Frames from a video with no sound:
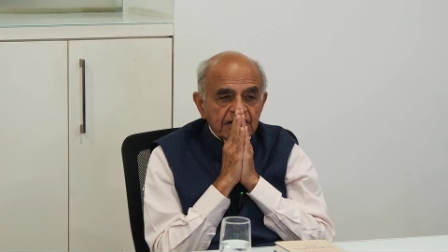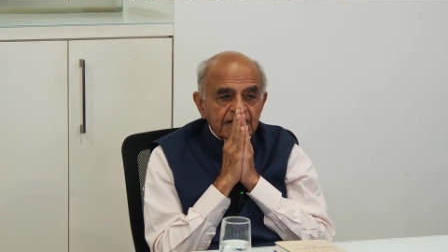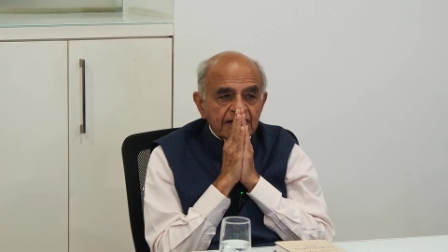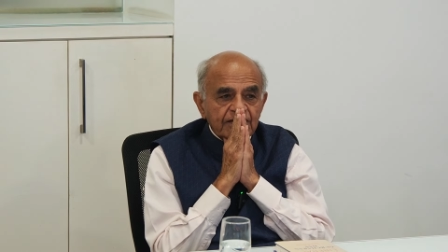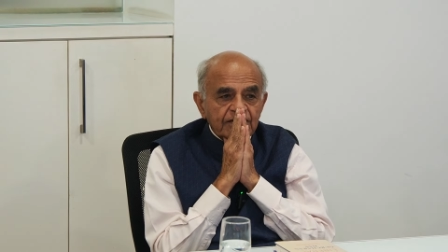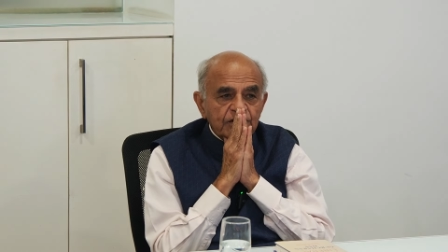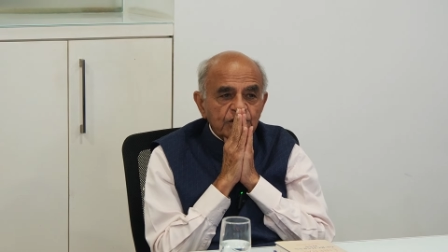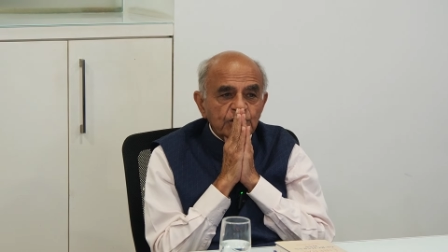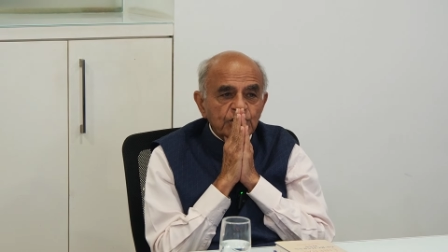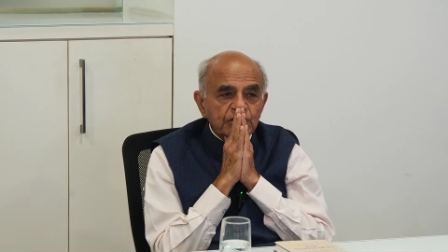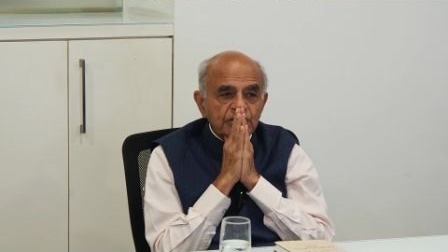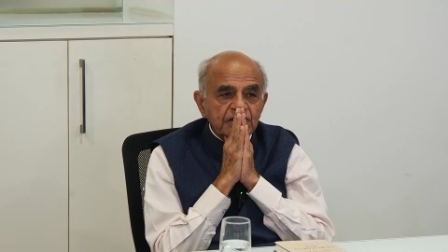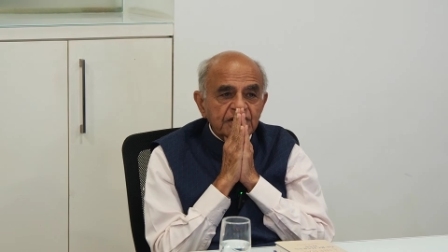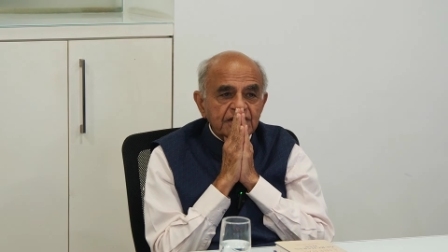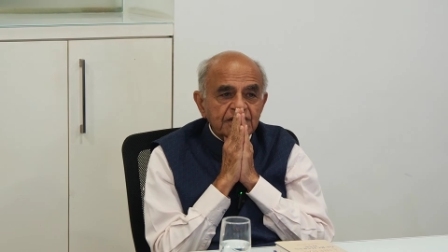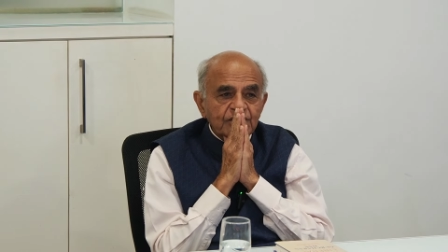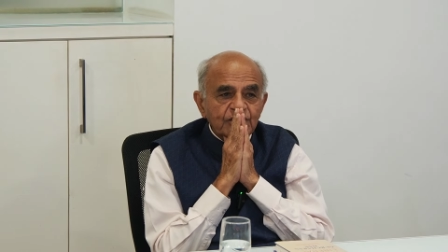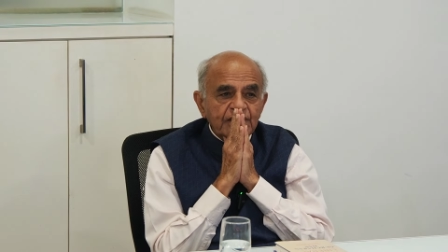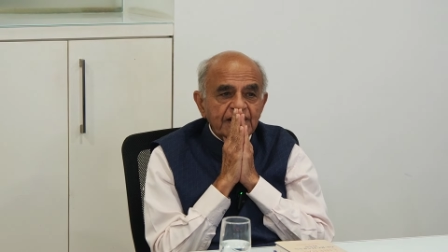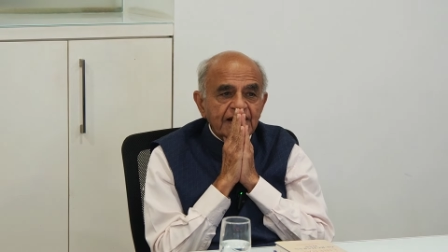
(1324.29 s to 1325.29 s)

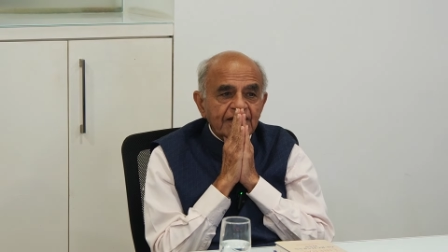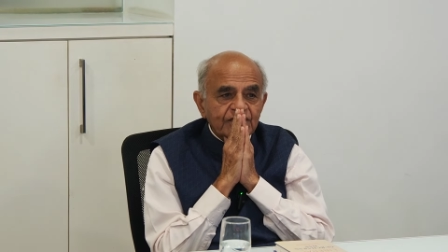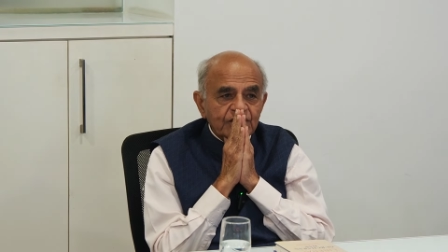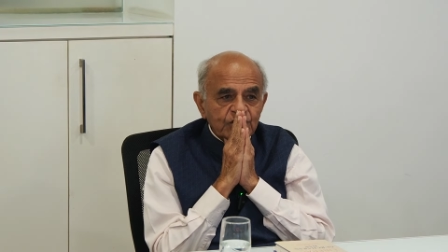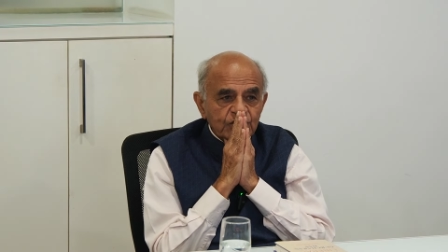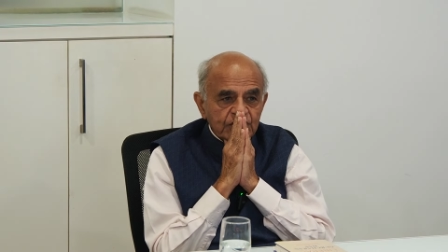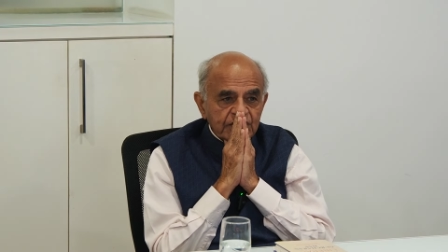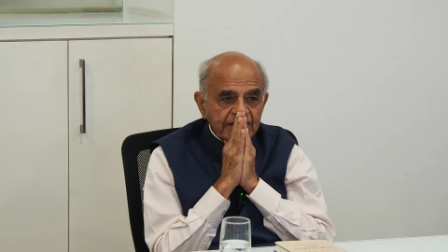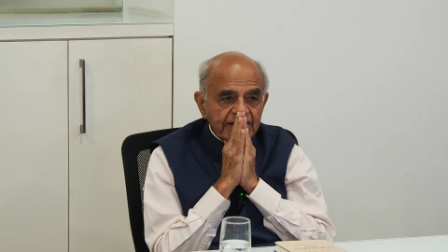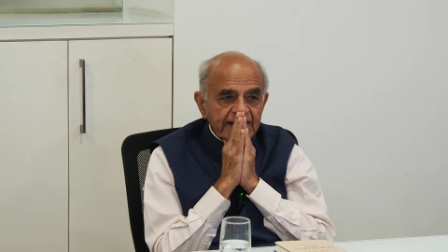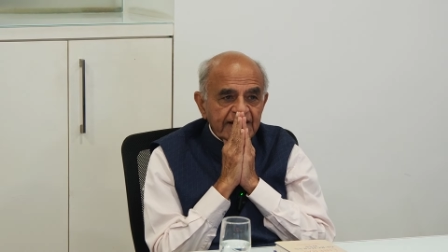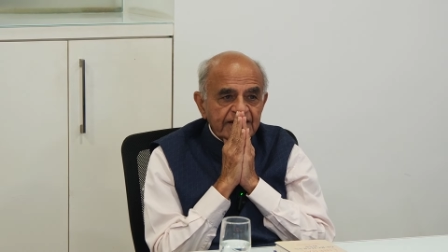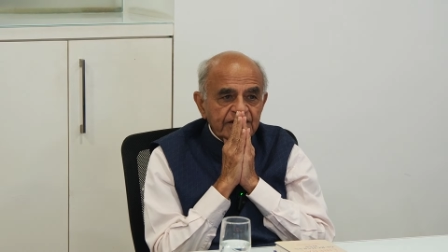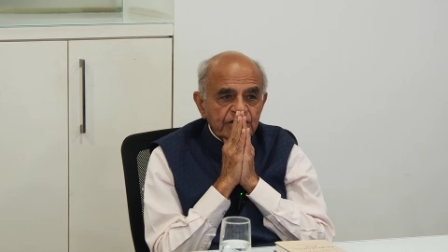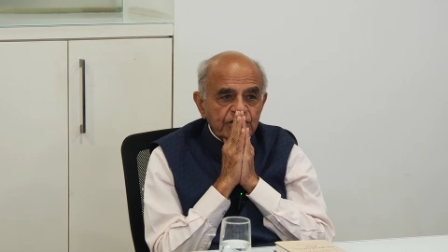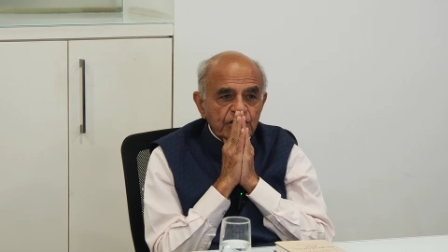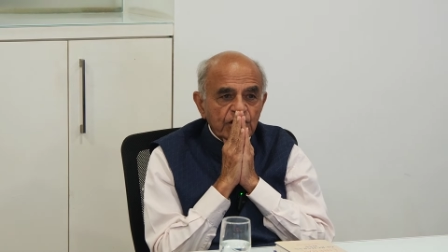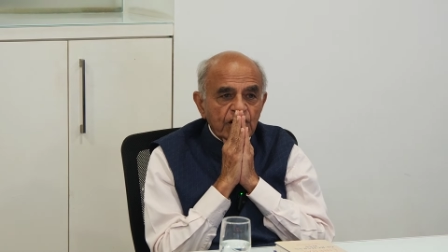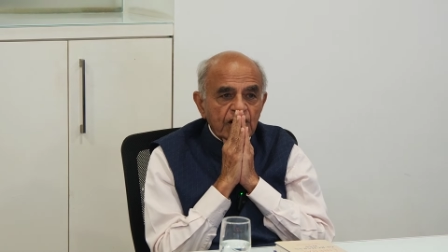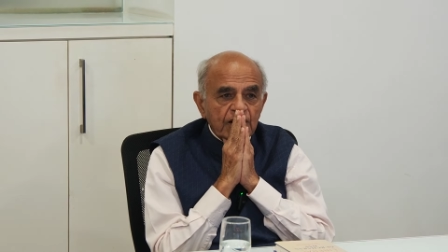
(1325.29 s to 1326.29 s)
revolution. We have to create
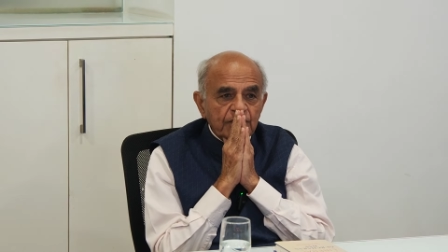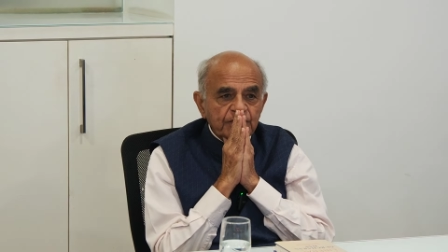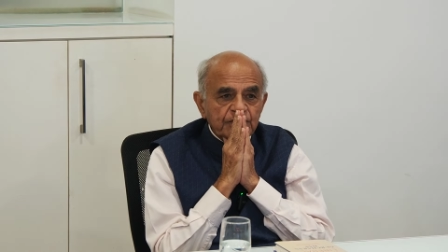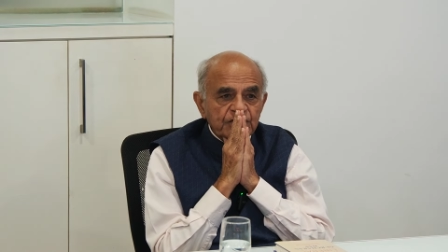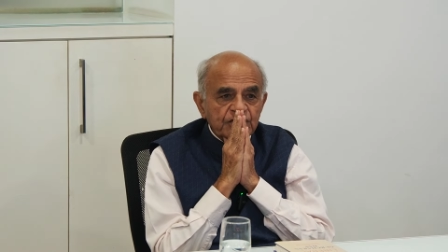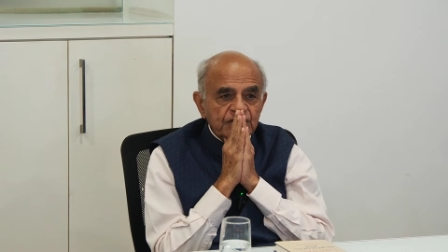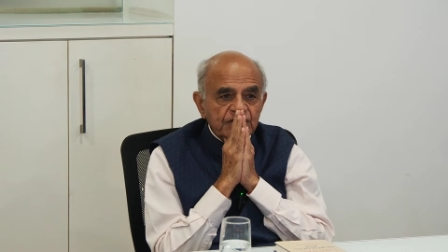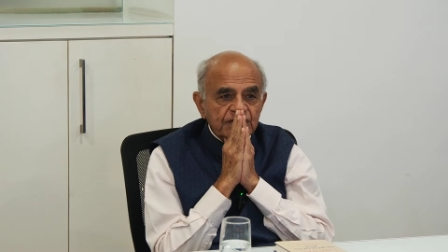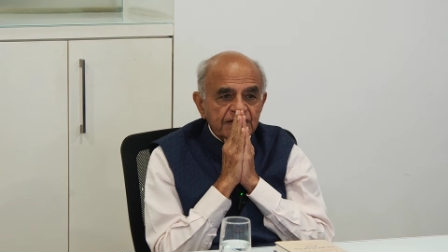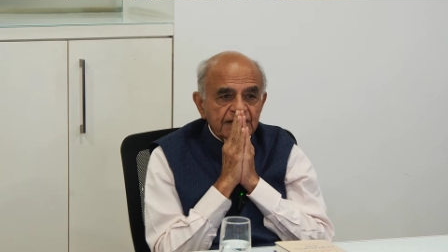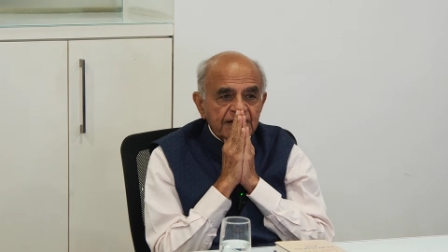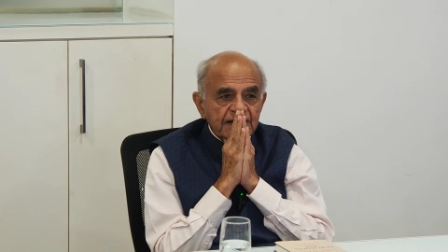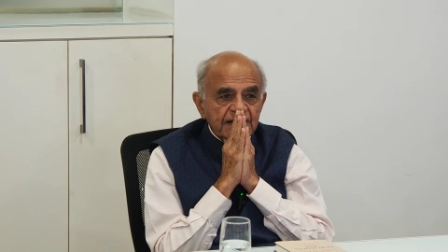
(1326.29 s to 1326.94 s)
jobs.